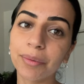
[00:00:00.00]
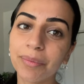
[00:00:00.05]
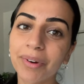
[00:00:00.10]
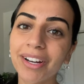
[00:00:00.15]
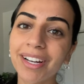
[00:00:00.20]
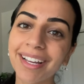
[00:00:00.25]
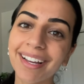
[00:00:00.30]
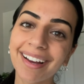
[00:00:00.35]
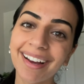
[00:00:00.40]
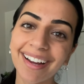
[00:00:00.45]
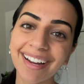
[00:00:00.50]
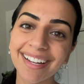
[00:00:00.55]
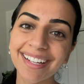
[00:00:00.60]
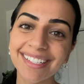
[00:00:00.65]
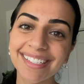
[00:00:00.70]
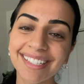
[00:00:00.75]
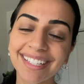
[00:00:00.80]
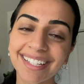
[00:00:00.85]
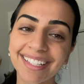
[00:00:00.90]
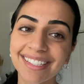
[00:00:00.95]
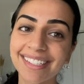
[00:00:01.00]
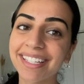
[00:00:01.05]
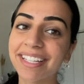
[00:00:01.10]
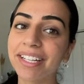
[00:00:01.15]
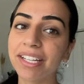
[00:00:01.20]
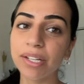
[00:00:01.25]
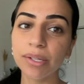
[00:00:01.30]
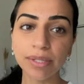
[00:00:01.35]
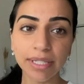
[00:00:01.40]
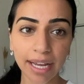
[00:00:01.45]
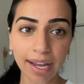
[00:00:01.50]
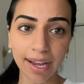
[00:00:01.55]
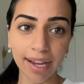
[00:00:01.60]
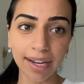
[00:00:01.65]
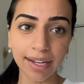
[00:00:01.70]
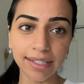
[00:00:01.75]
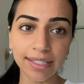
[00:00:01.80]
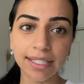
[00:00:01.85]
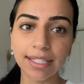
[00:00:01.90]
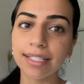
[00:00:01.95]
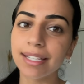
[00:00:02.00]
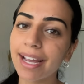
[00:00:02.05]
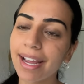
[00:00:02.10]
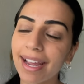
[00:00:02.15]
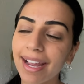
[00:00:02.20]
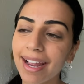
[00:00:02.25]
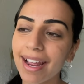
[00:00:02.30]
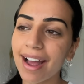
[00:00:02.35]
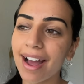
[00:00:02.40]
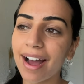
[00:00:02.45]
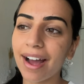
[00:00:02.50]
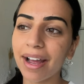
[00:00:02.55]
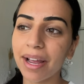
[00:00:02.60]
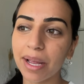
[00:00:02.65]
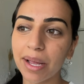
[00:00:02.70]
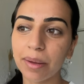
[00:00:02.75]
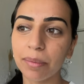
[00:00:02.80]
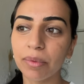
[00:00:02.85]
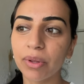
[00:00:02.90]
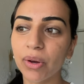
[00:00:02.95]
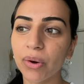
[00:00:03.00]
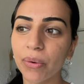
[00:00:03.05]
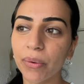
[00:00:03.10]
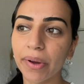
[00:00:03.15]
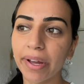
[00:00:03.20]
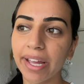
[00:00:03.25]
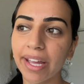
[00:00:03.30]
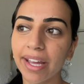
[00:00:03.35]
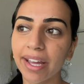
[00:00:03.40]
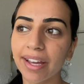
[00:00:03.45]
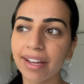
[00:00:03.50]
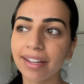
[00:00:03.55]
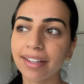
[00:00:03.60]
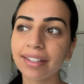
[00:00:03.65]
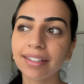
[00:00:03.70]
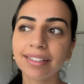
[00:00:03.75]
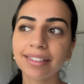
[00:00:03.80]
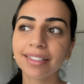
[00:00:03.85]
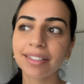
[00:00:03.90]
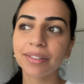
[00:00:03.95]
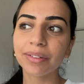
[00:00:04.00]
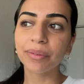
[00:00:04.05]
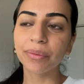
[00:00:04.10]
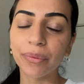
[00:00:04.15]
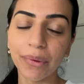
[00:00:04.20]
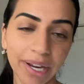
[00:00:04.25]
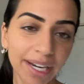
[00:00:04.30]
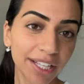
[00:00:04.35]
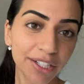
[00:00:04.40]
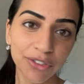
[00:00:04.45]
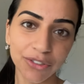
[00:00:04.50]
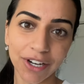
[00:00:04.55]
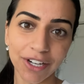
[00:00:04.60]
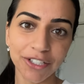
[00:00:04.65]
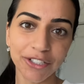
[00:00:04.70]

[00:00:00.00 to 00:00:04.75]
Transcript: morning guys, it's a new day. Today I am going wedding dress